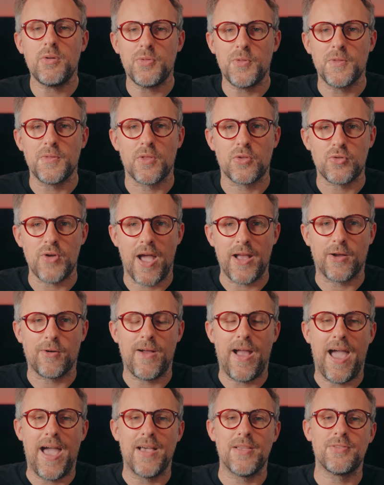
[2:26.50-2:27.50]
thing the
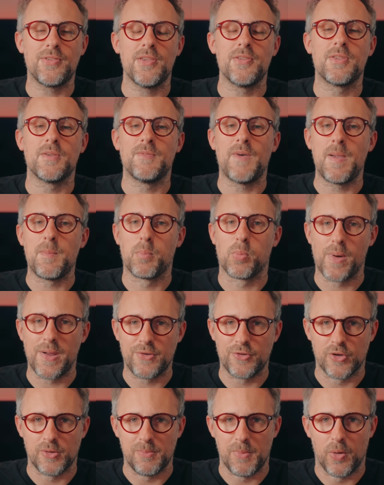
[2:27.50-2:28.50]
tracker has is a
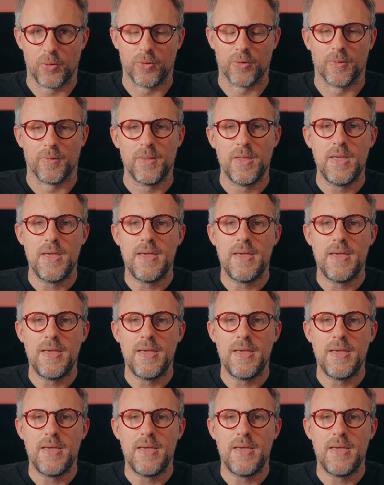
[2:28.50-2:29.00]
vibration motor.